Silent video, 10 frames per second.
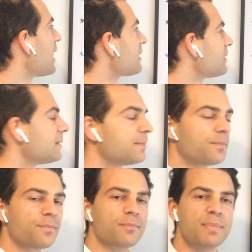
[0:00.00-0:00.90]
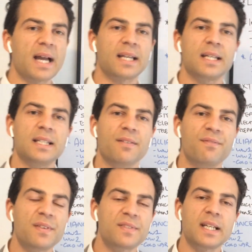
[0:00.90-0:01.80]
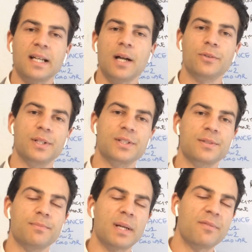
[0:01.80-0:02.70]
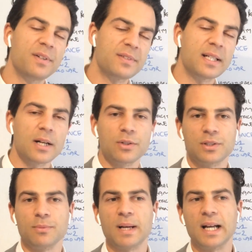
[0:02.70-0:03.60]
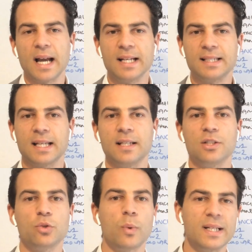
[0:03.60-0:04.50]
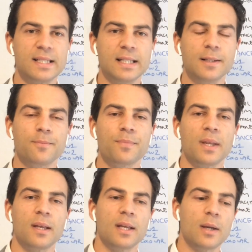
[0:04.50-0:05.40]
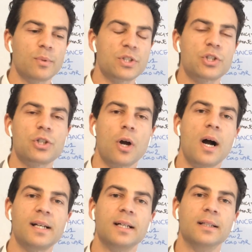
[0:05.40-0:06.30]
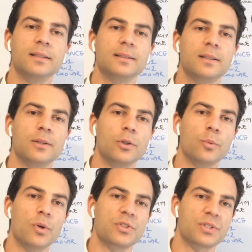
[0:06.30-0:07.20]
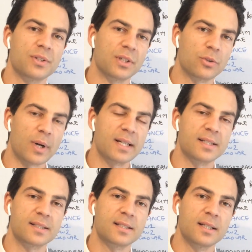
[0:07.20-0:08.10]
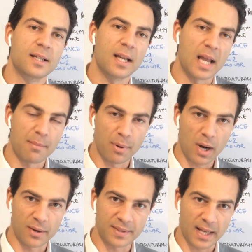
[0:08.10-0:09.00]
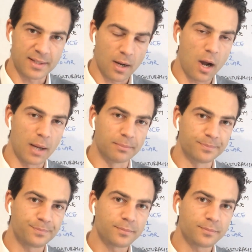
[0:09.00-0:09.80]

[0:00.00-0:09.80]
at back in the 1500s, about 1500 to about 1820, it was China who was the greatest empire at that time.